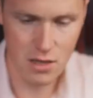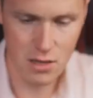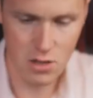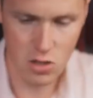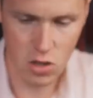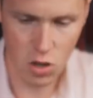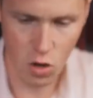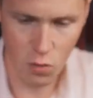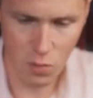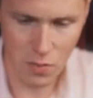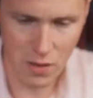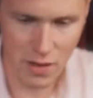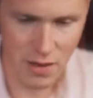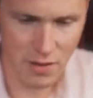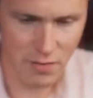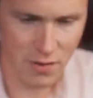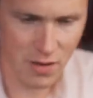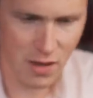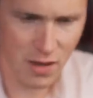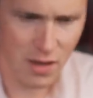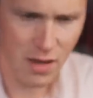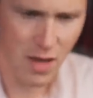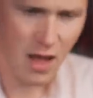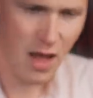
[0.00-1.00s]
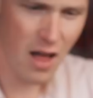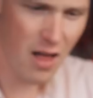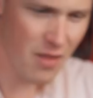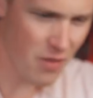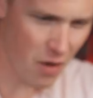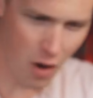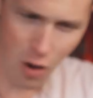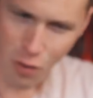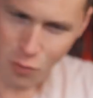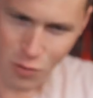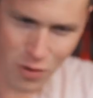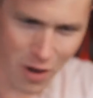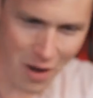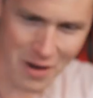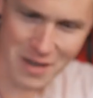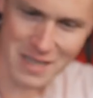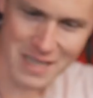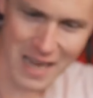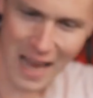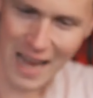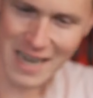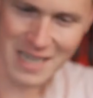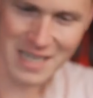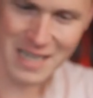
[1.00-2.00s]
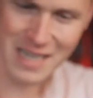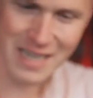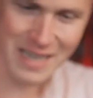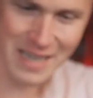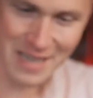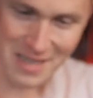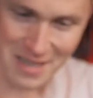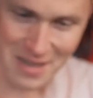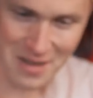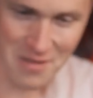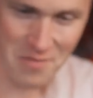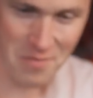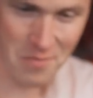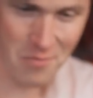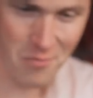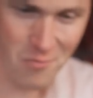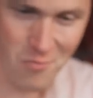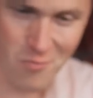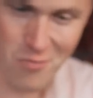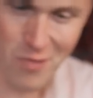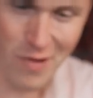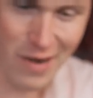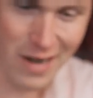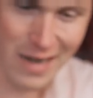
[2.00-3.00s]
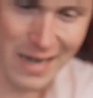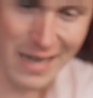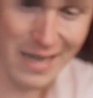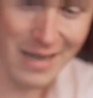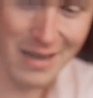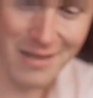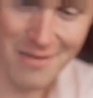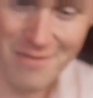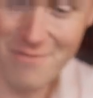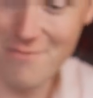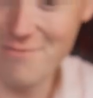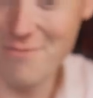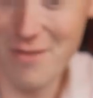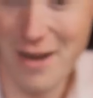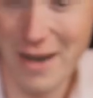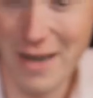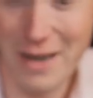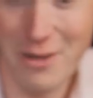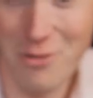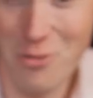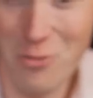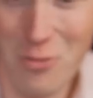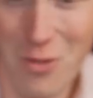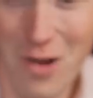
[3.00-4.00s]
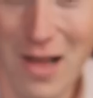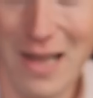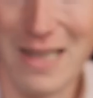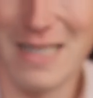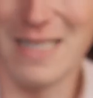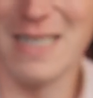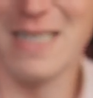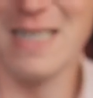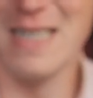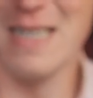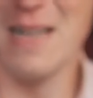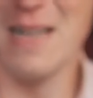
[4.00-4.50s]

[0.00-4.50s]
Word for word: top lever. The whole gun is actually really, really all right.